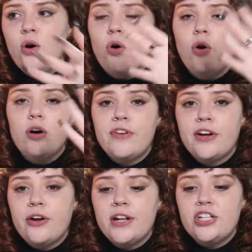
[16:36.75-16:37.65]
or if I
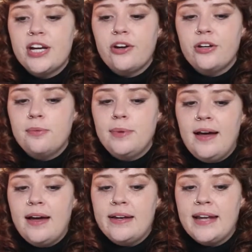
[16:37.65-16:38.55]
go to check on a
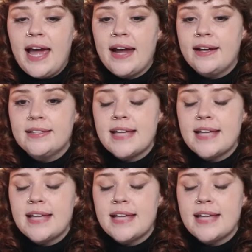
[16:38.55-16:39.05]
plant and it's